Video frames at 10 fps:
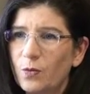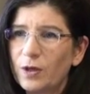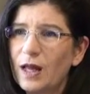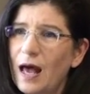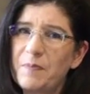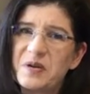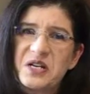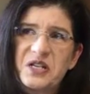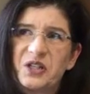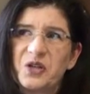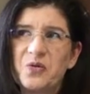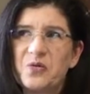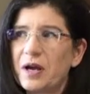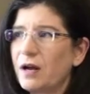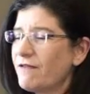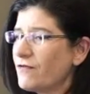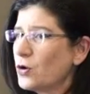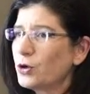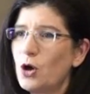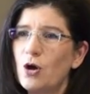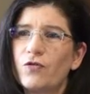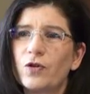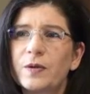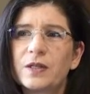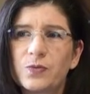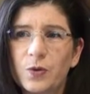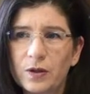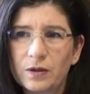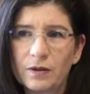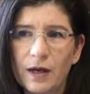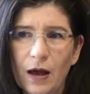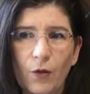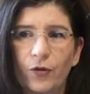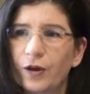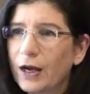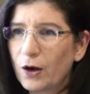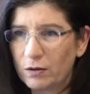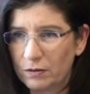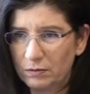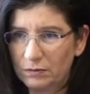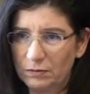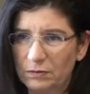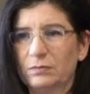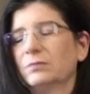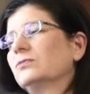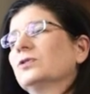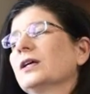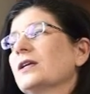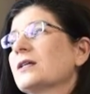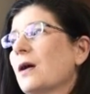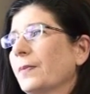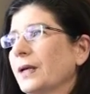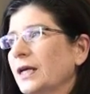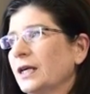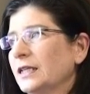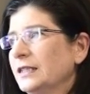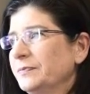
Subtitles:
What'll happen is, so I got a phone call from this one healthcare related company,